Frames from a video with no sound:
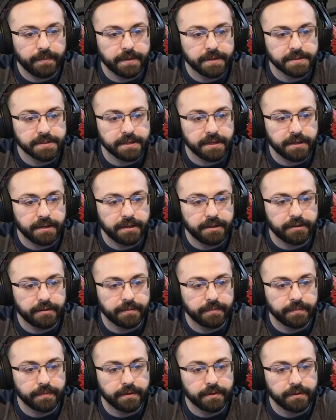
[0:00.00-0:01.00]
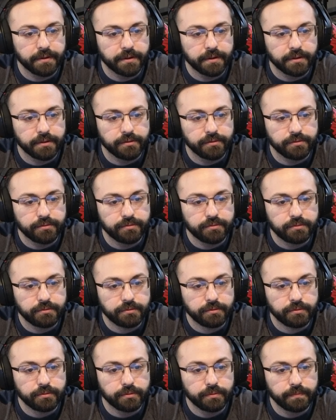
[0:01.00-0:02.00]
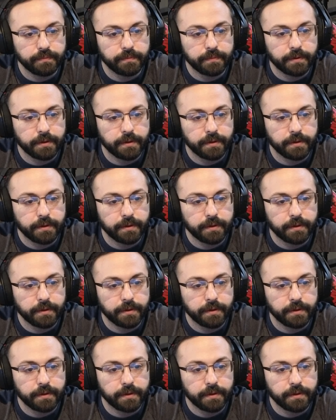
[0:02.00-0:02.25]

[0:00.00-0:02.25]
this item. Whoop.